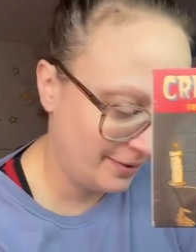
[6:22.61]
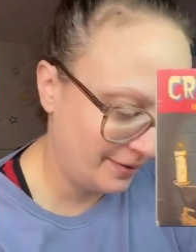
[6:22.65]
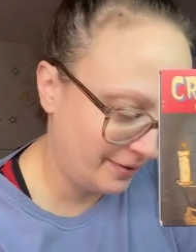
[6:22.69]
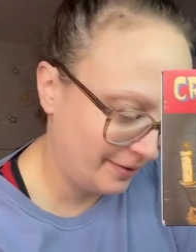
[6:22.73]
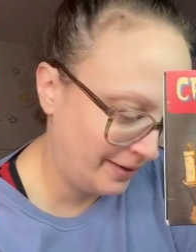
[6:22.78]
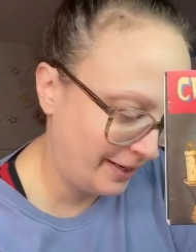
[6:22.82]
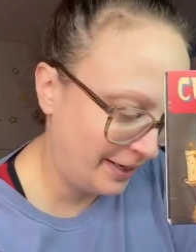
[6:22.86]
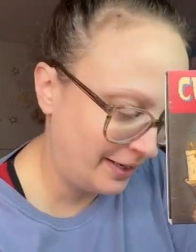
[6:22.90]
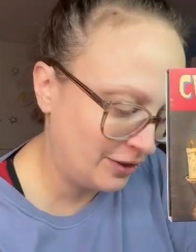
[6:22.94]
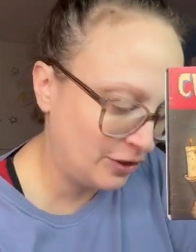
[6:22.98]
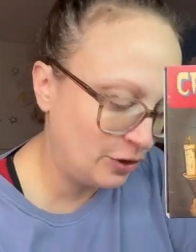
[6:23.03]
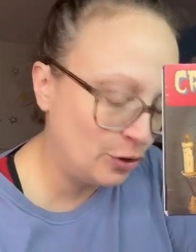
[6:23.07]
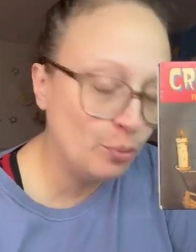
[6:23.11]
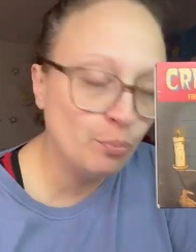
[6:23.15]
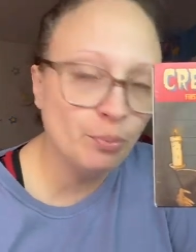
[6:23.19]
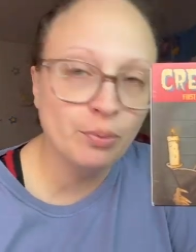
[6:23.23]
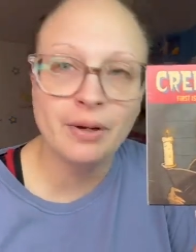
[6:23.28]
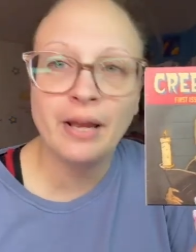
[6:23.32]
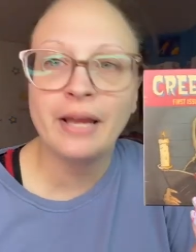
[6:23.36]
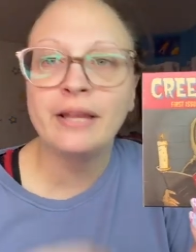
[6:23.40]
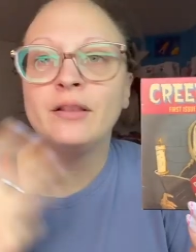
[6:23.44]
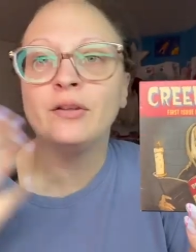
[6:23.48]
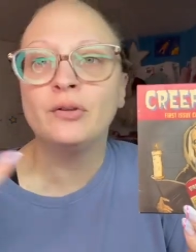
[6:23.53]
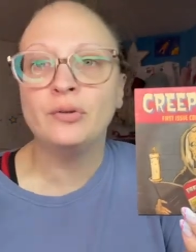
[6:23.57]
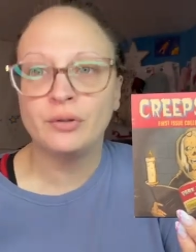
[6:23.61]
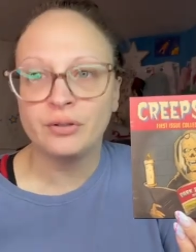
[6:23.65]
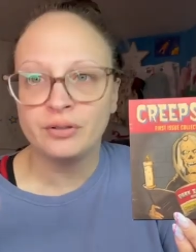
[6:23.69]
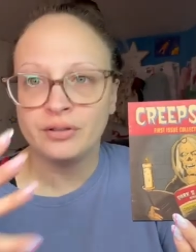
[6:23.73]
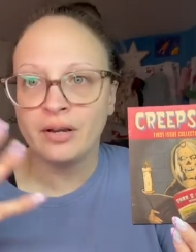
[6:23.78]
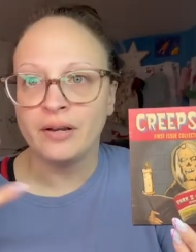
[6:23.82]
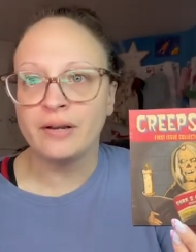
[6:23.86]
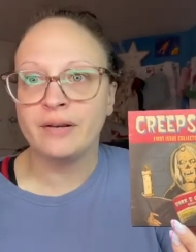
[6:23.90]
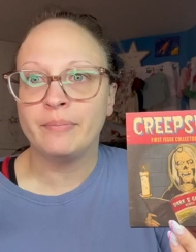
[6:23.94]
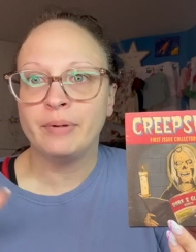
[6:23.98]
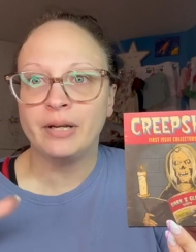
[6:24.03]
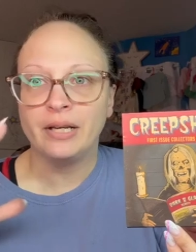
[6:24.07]
Like super I looked
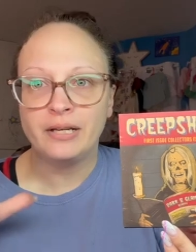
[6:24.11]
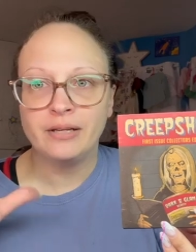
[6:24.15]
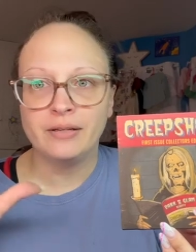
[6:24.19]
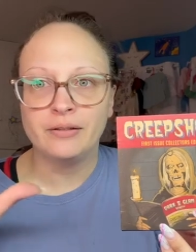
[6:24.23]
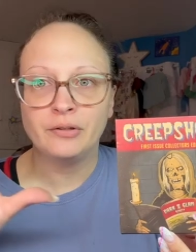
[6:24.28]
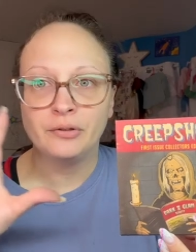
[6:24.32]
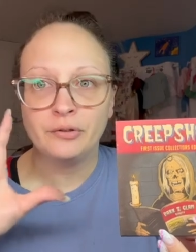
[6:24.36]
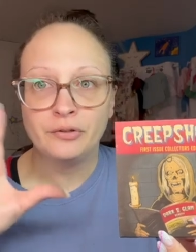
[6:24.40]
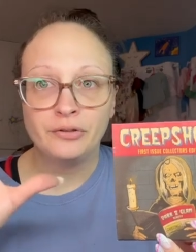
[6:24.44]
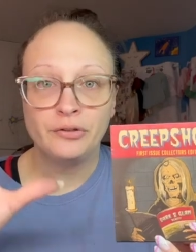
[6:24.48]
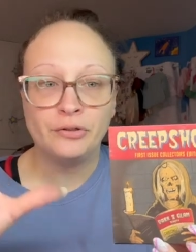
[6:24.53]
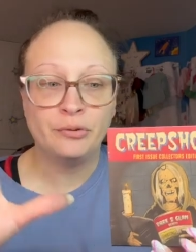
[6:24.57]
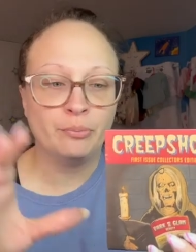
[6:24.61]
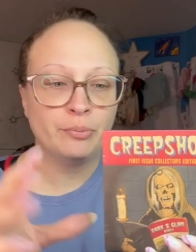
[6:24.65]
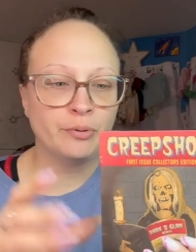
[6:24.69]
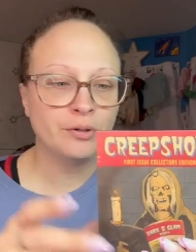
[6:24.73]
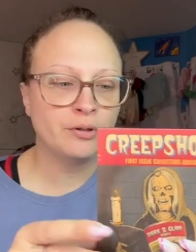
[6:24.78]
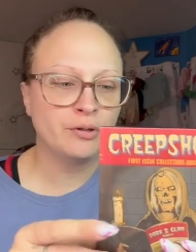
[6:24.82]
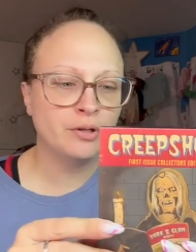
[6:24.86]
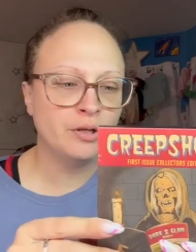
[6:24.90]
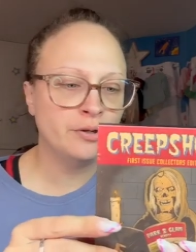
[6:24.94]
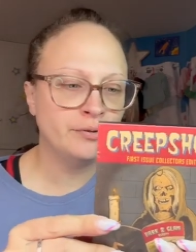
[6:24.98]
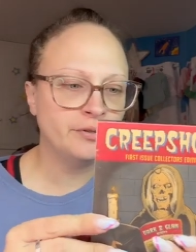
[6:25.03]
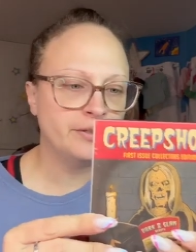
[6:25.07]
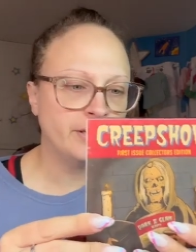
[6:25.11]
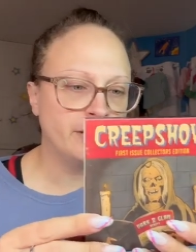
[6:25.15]
on it, but I didn't look super close.